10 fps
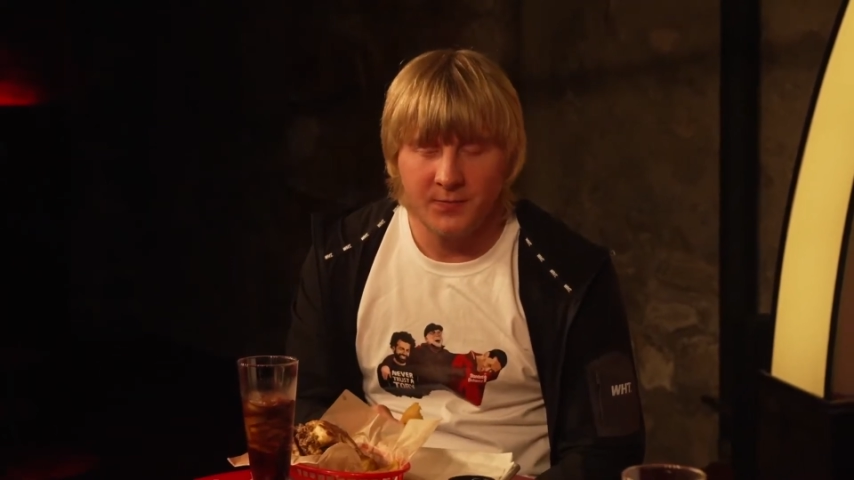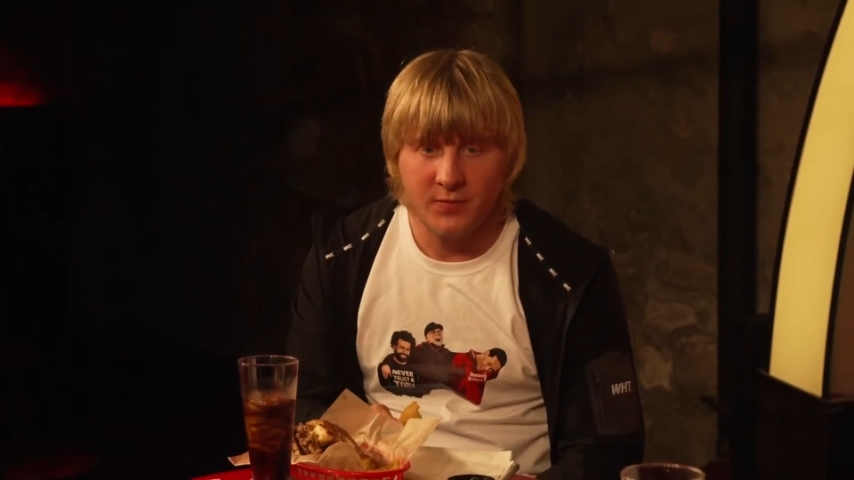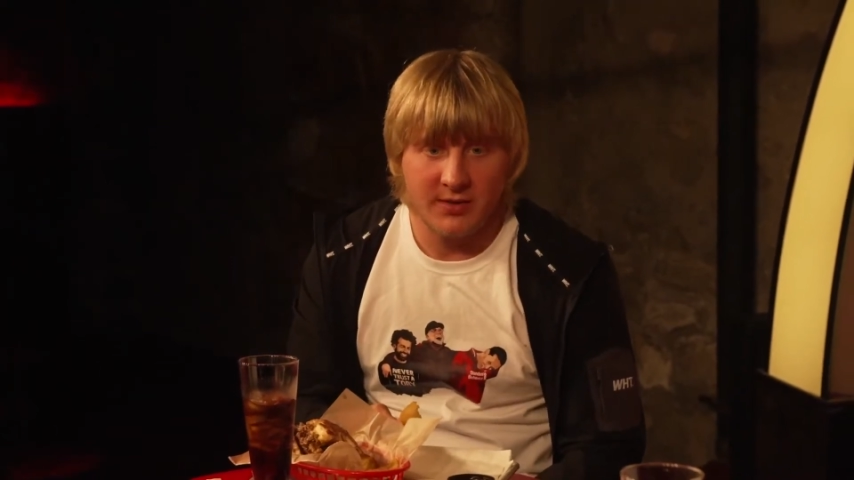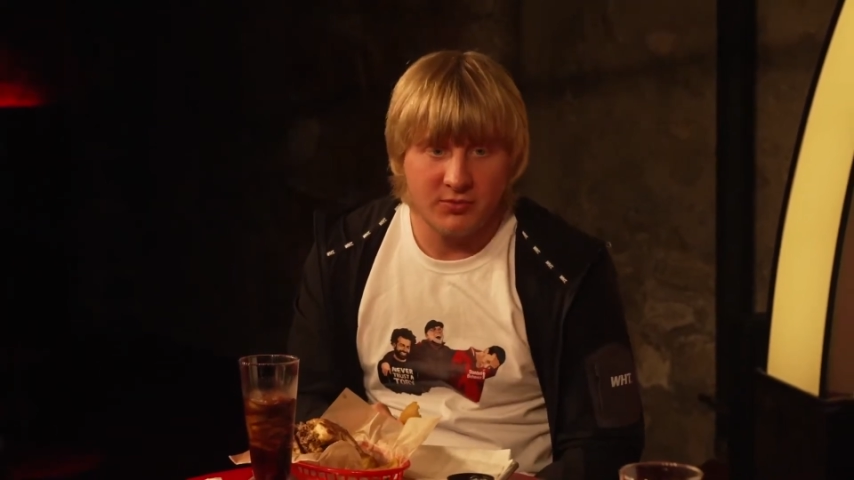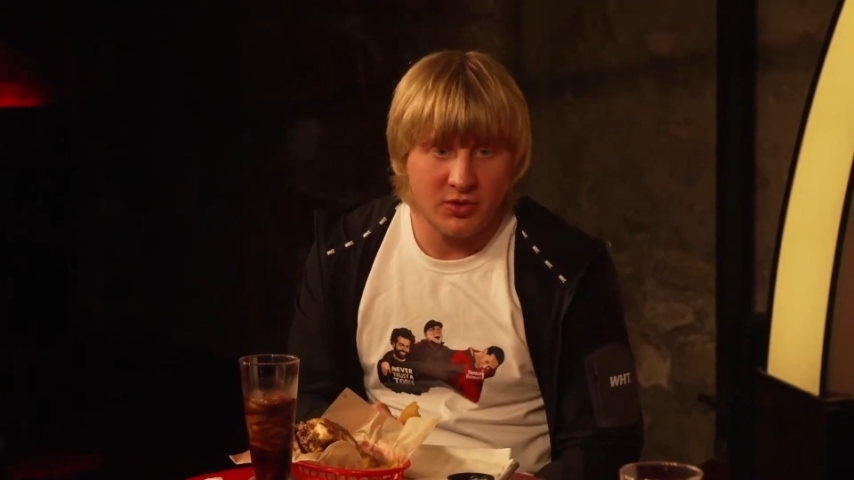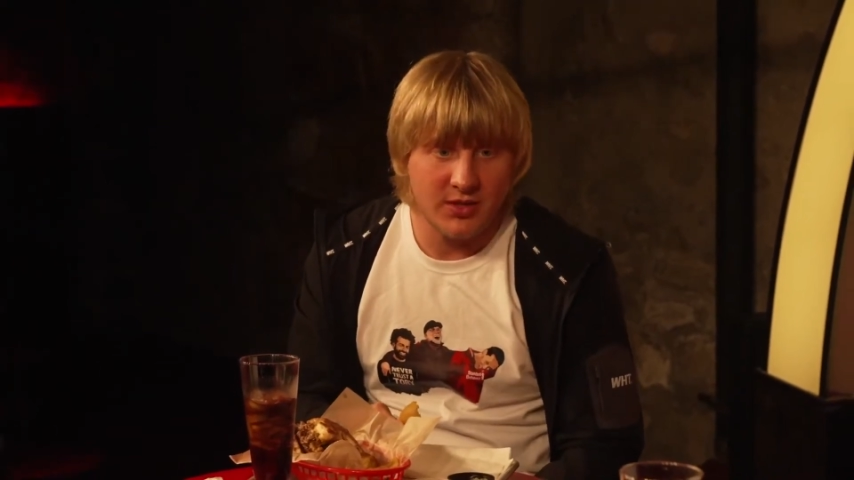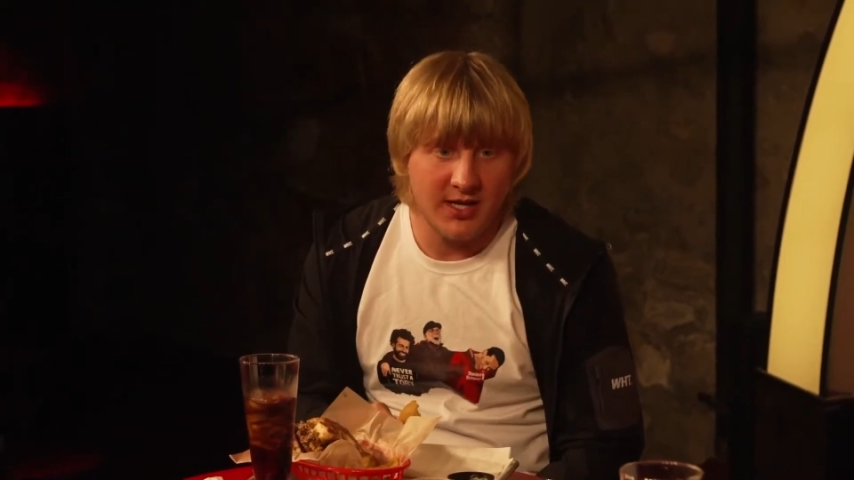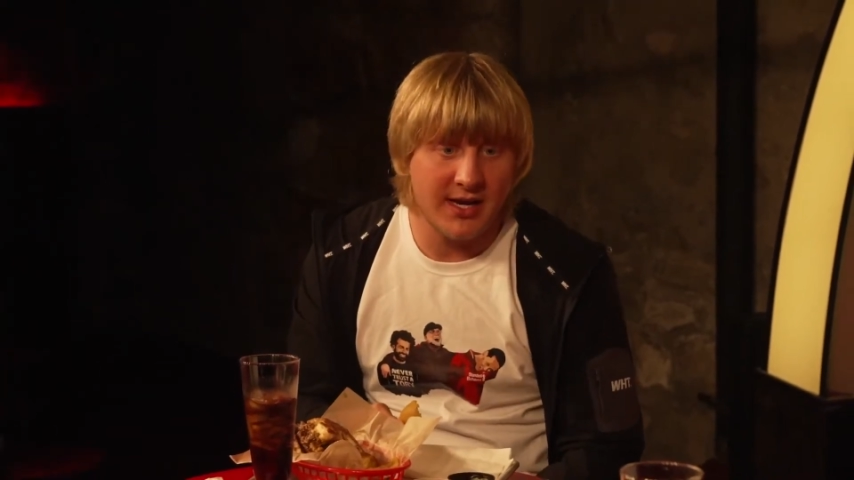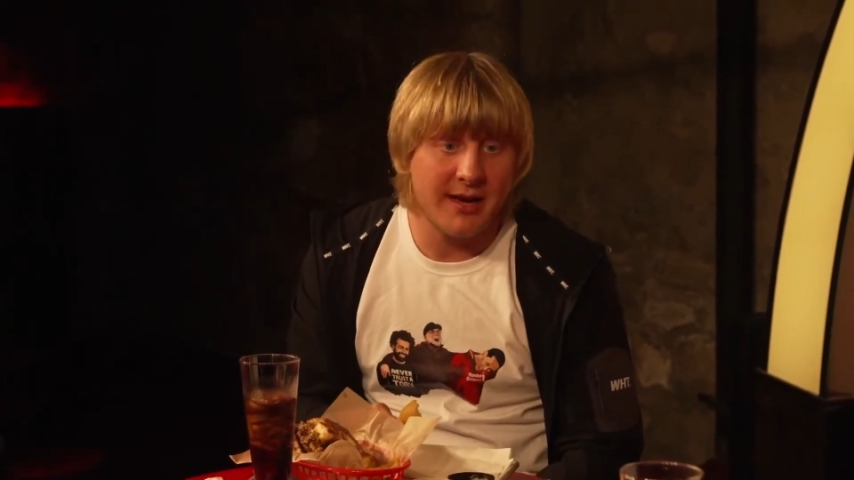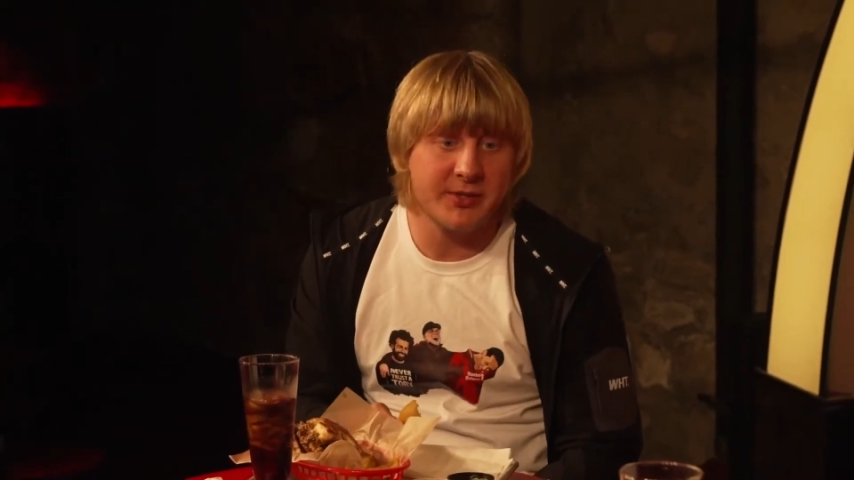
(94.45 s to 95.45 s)
when I'm just
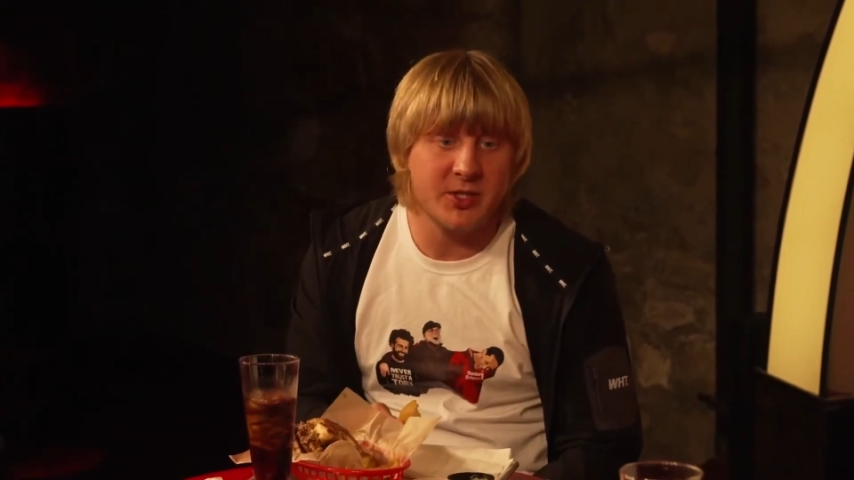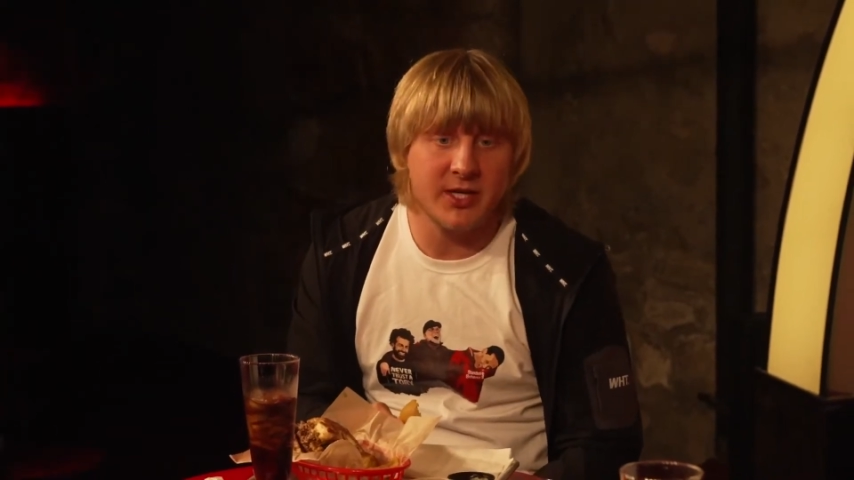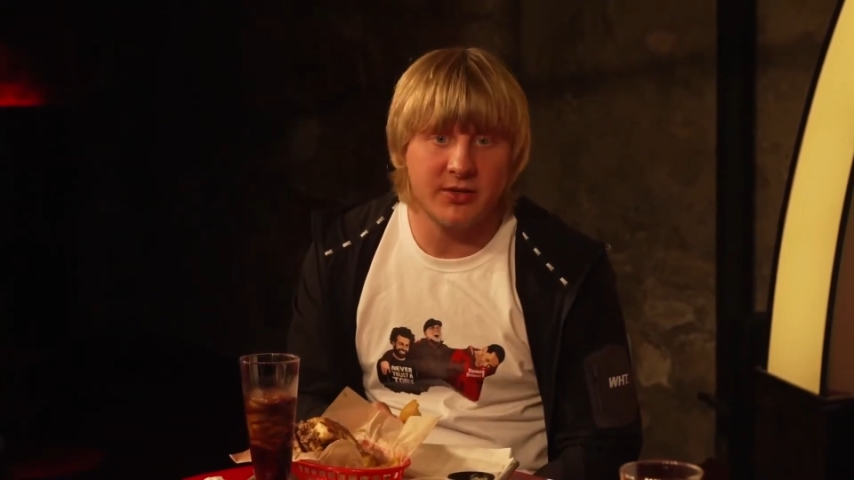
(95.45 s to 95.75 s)
like an amateur